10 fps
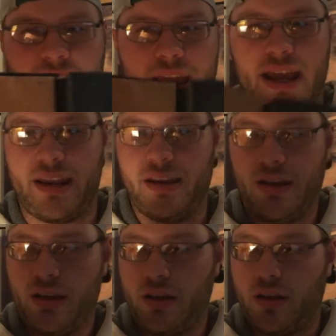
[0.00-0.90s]
And
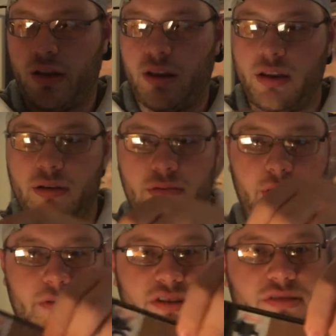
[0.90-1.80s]

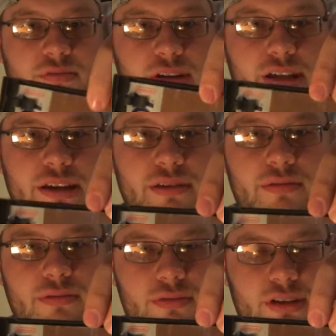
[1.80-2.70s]
what he did.
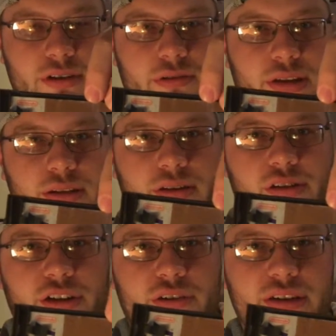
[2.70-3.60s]
You know, he
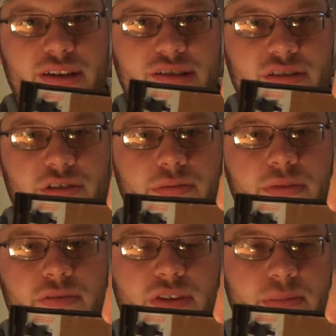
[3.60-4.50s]
cleared this, so
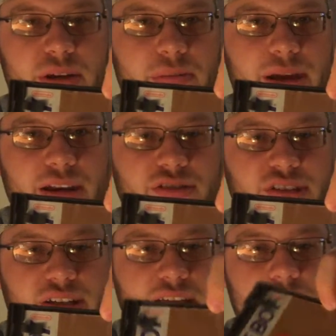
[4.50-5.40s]
even the big manuals
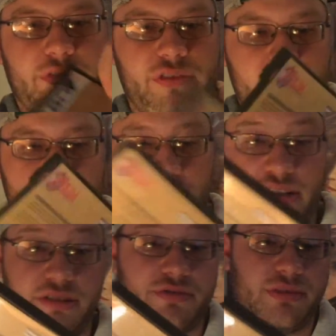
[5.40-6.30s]
like that will fit in there.
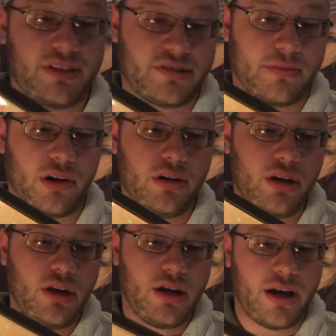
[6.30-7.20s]
So that was really smart.
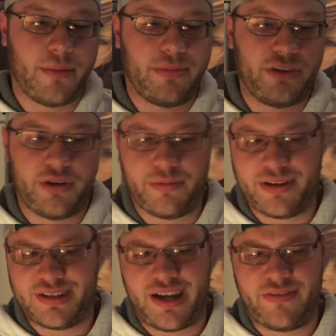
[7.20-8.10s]
The only
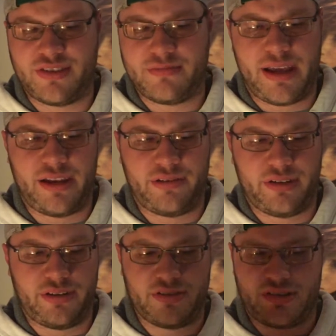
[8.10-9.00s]
reason I have this manual
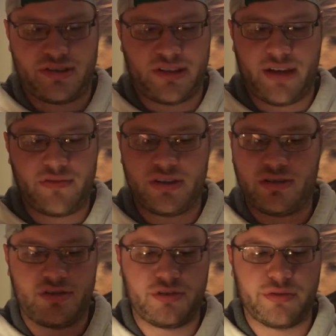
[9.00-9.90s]
in here is because I have
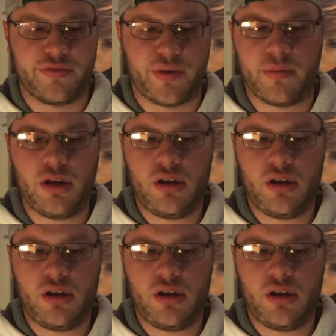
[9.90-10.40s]
2 of them.